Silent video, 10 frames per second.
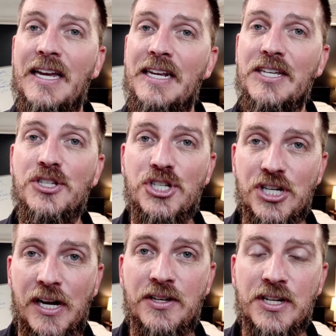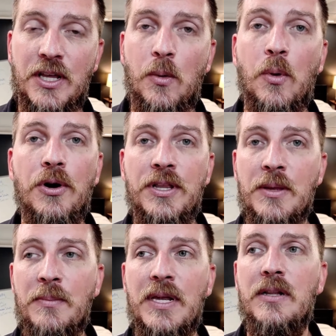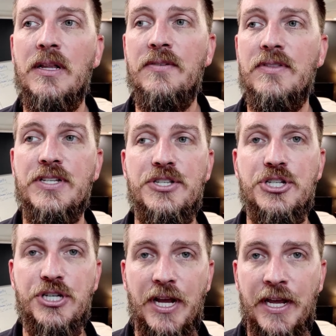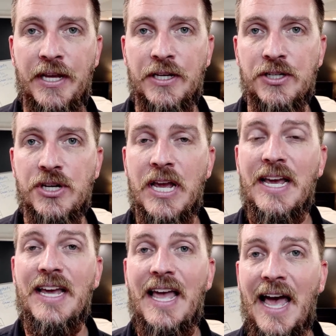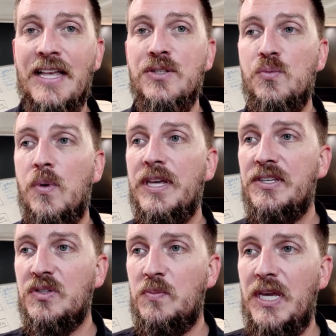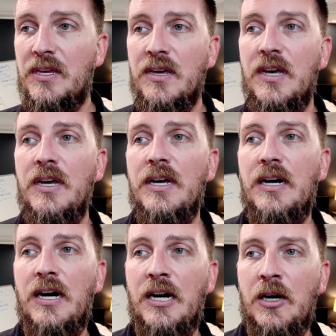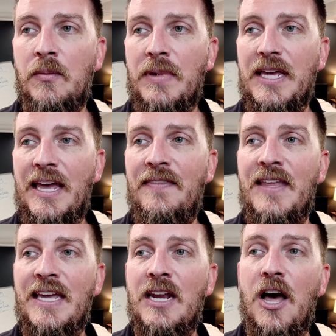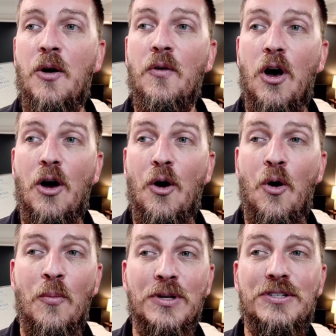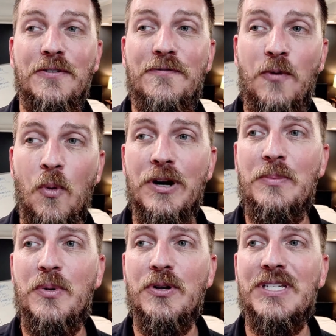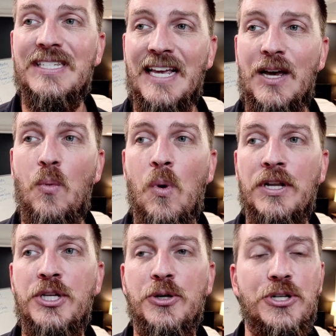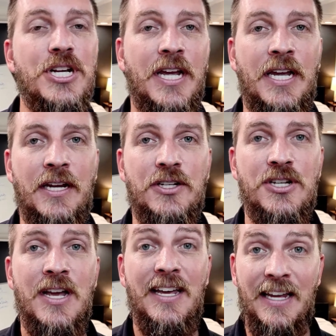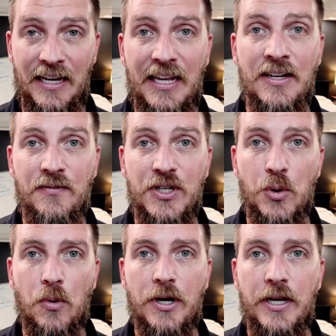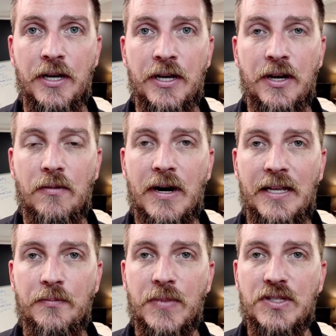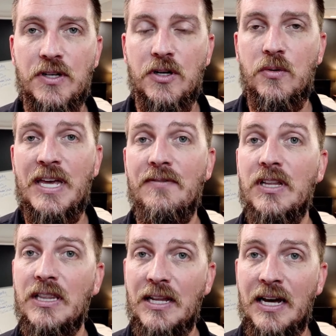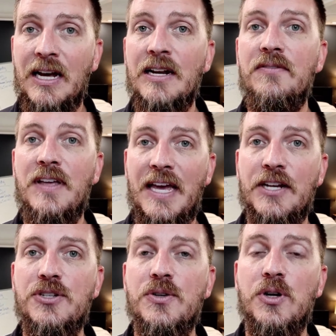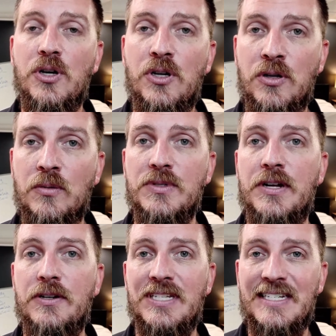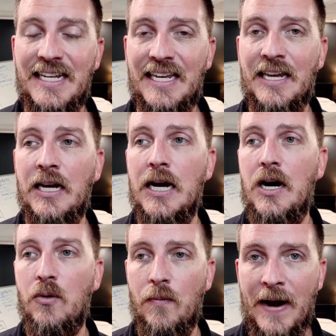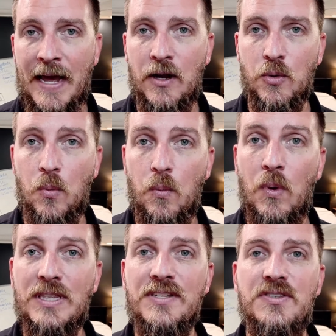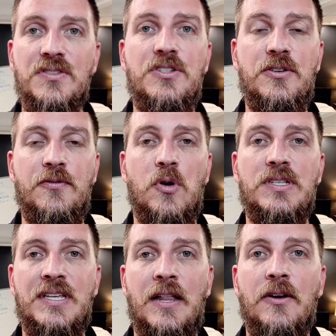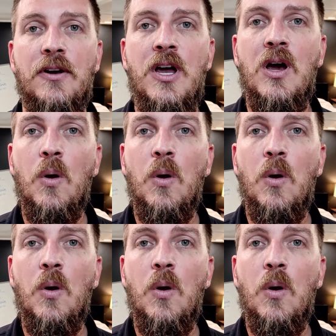It is changing though. We're in the middle of this change as we speak. And then almost a 40% 1-year change in inventory, right? So we have a lot of extra homes that are sticking around. What does this do for a seller?